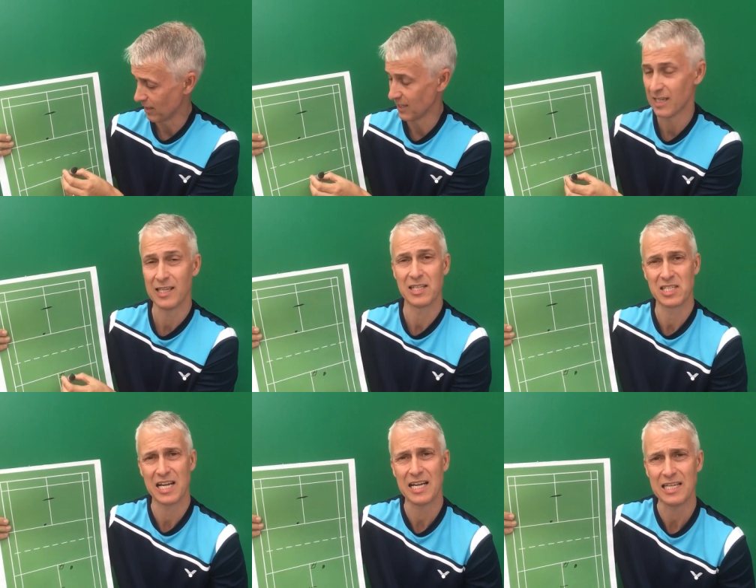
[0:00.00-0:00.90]
and get it
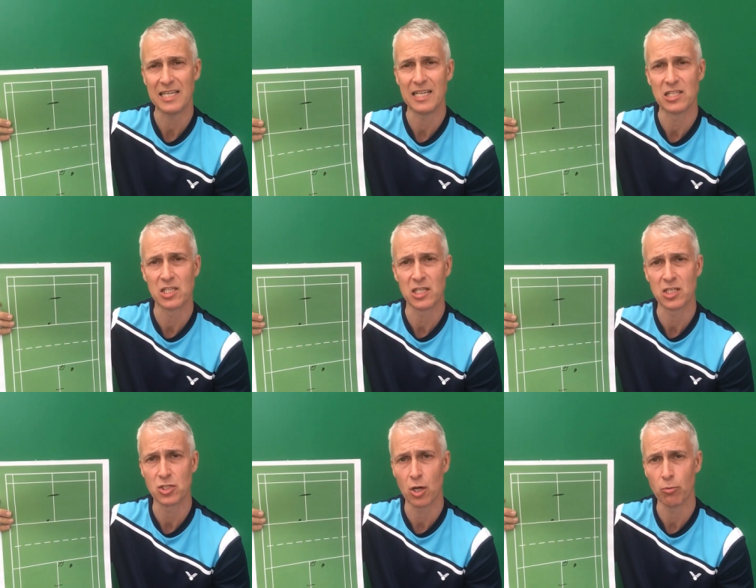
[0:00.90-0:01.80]
tight into
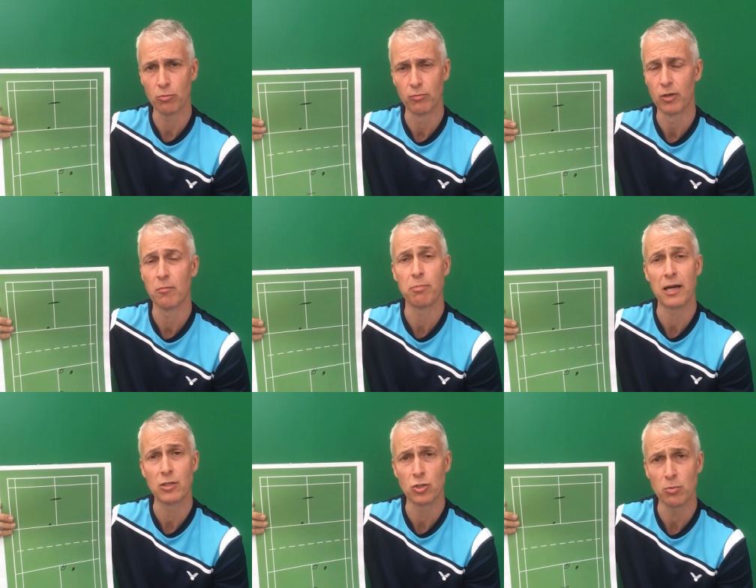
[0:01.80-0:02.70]
this zone. And
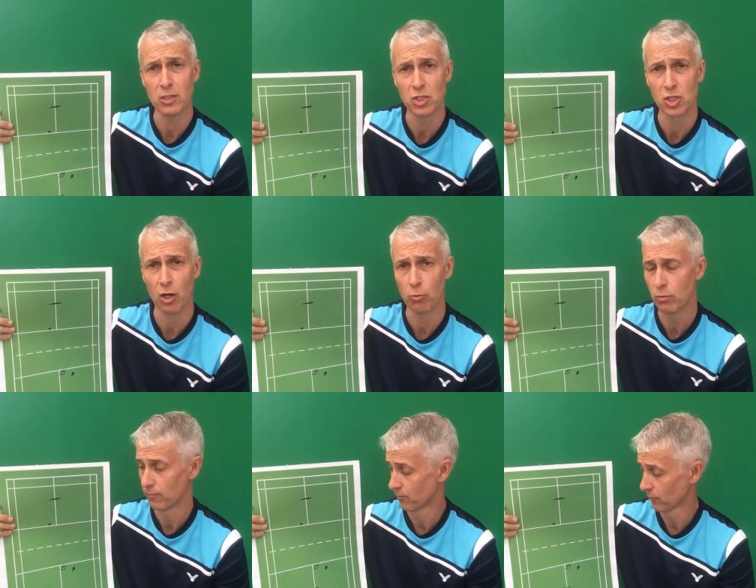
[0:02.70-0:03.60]
by doing
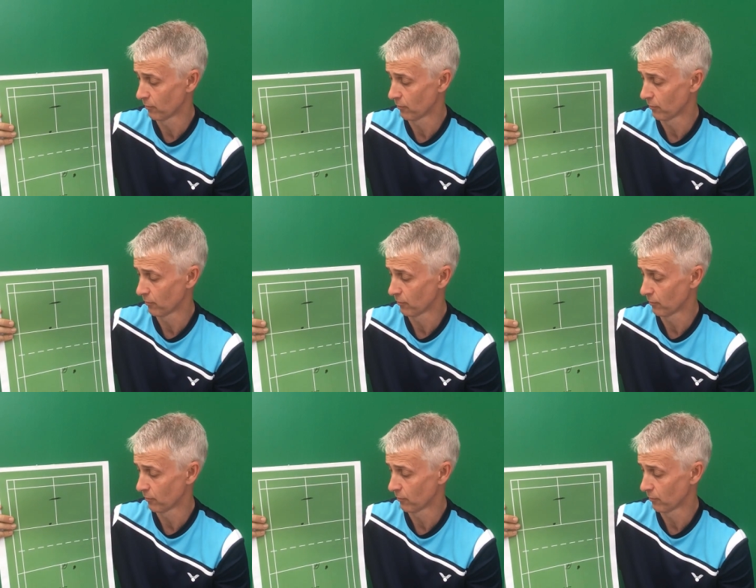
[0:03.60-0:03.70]
so,